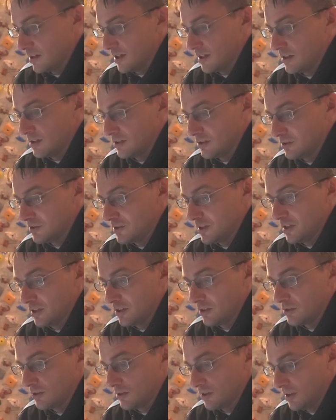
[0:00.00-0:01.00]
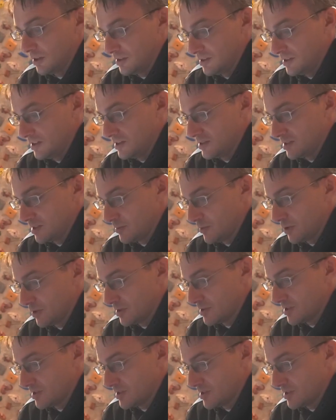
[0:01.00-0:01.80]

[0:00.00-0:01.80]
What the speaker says: and it could take a decent amount of